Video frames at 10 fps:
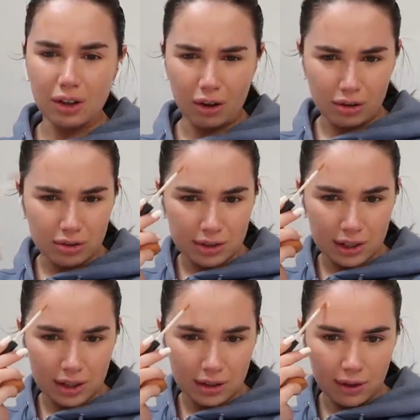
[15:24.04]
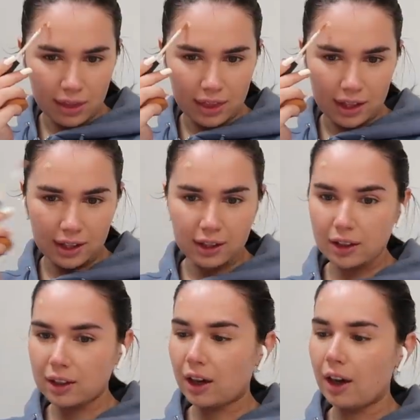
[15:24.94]
Oslo, I
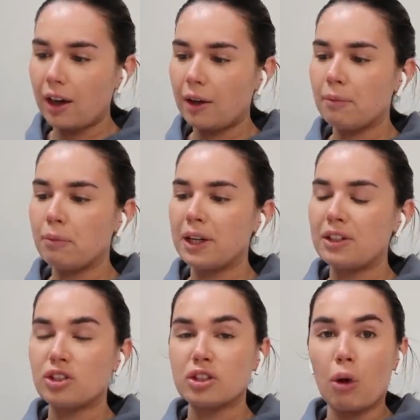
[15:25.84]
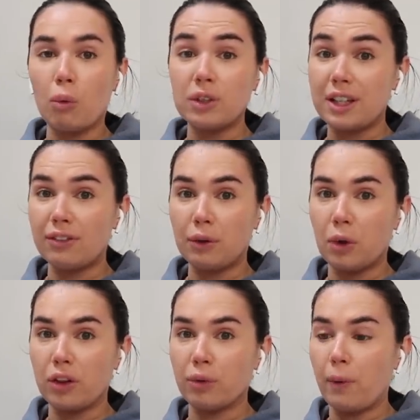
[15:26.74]
think. But it's just definitely
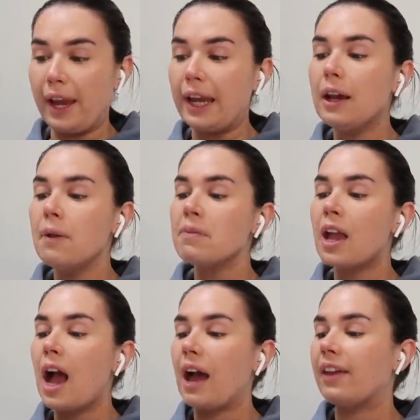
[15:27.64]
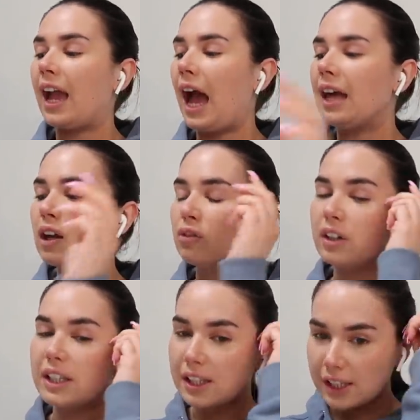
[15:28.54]
worth the wait. And they had a
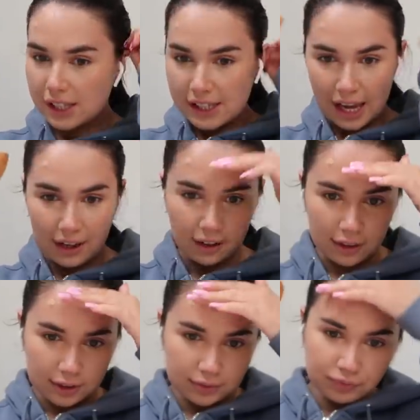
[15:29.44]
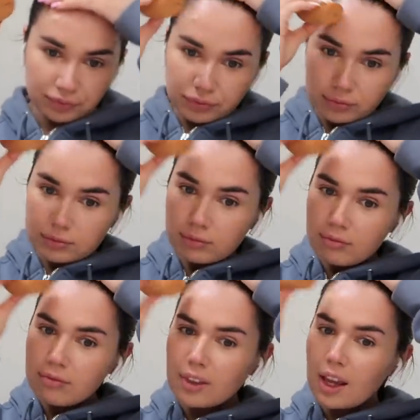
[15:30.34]
recent sale.
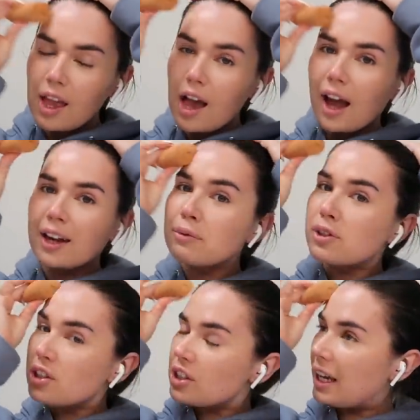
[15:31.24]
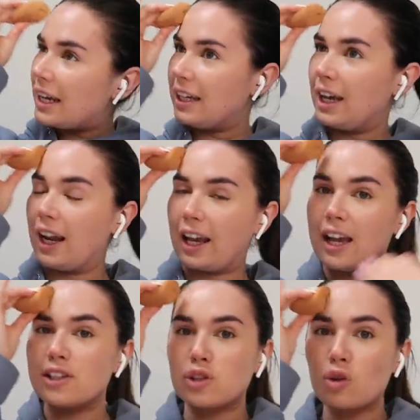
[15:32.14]
And I'm such an idiot. Like,
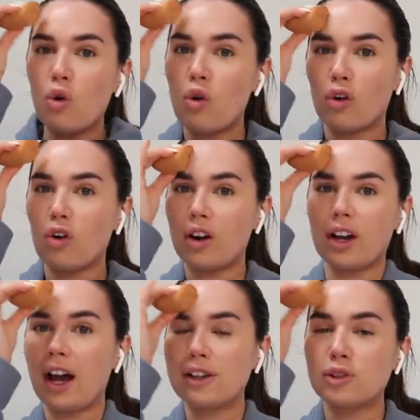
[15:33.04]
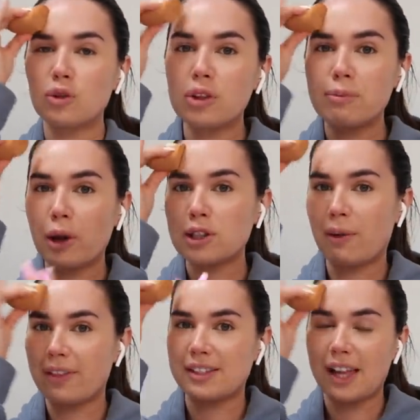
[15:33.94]
I saw them post
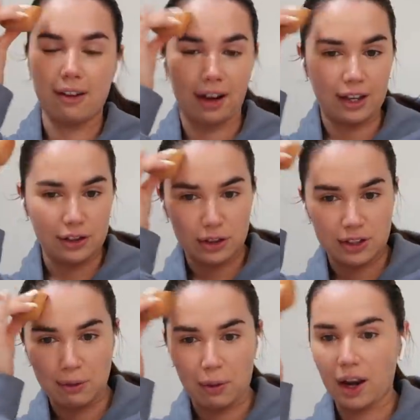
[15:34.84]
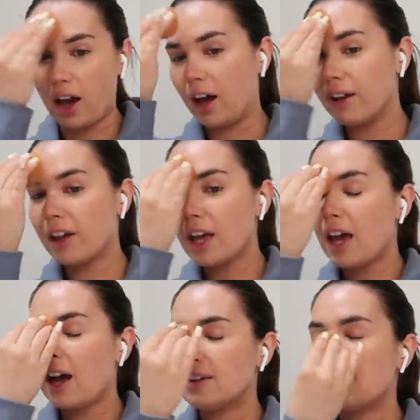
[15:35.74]
about the sale, like, as soon as it went live.
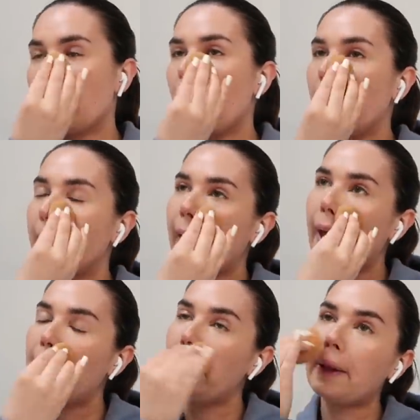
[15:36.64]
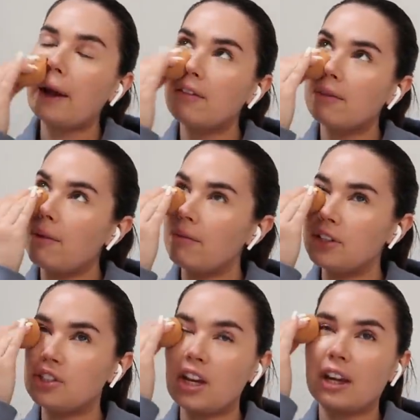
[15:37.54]
I was like, oh, yeah, like, I'll remember
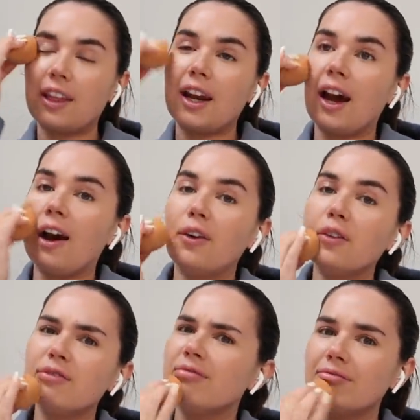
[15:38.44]
to check that out.